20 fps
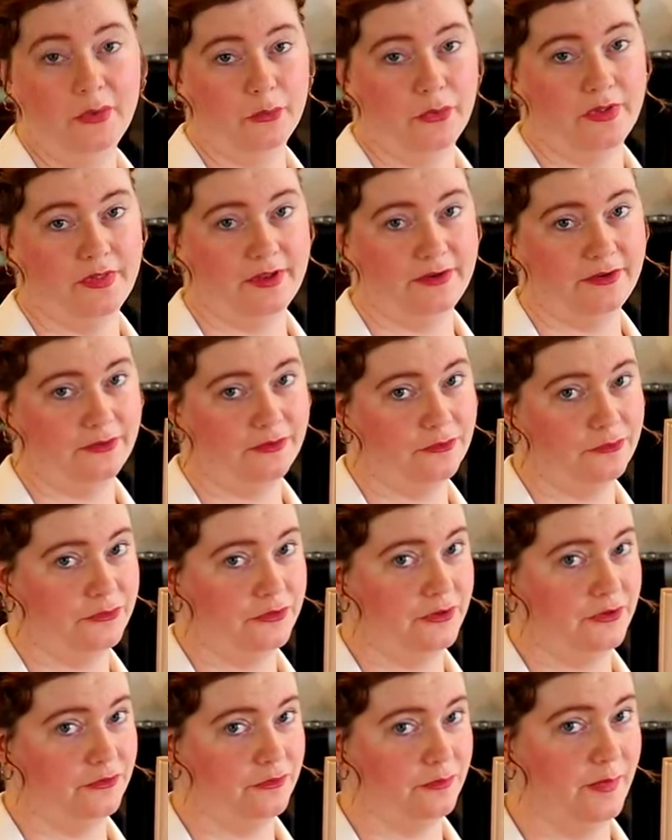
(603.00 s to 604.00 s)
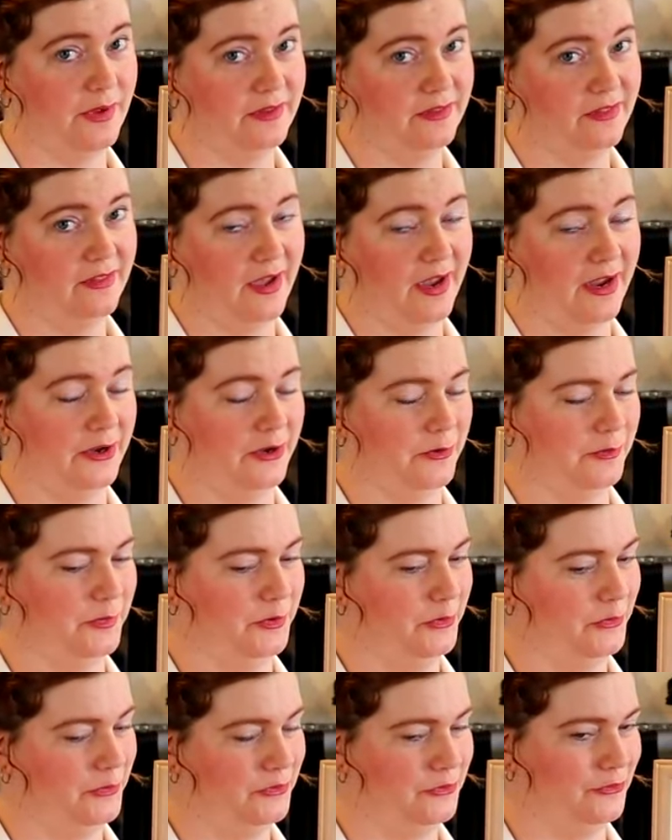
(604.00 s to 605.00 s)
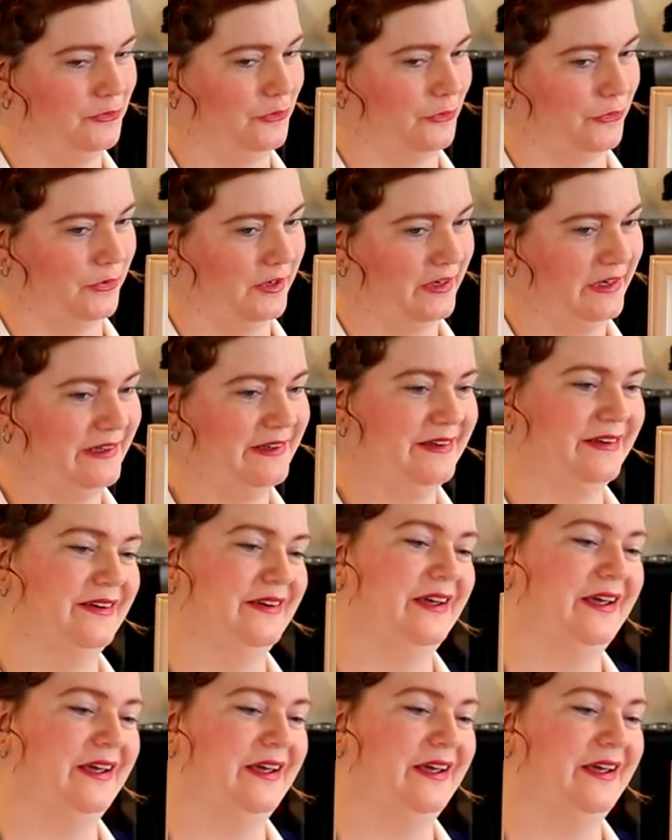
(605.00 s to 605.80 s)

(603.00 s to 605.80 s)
Well, that does it for this month. I hope you enjoyed.